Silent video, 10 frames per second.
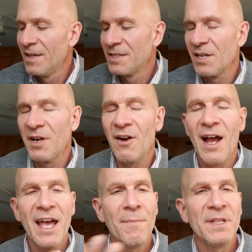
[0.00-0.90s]
So here I
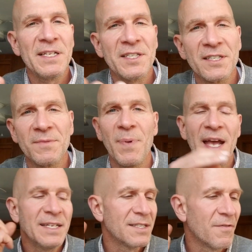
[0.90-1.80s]
am in this
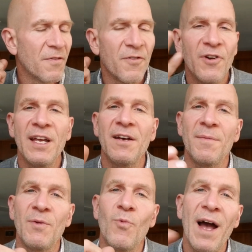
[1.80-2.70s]
space of freedom
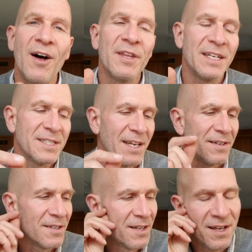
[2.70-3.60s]
and wellness
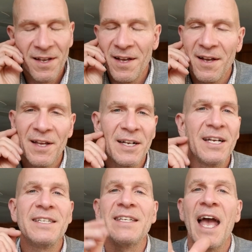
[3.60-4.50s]
and
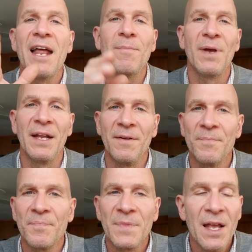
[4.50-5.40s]
contentment,
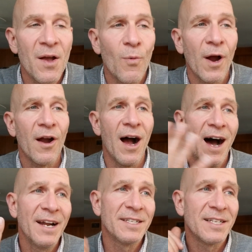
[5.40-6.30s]
where
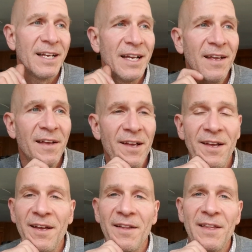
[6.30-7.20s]
honestly,
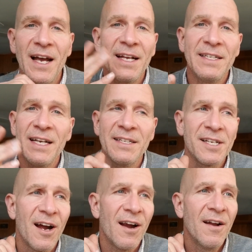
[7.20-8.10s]
the ideas
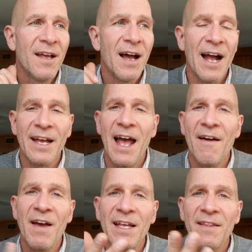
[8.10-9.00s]
are I can
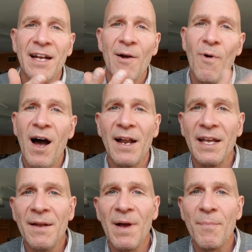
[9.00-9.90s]
have anything I want
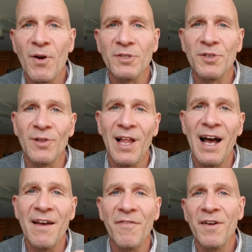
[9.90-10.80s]
in my personal
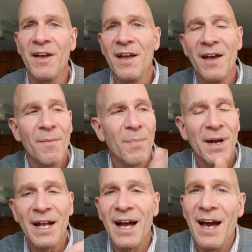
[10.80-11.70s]
life, but
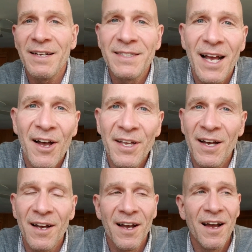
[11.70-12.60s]
I gotta tell you,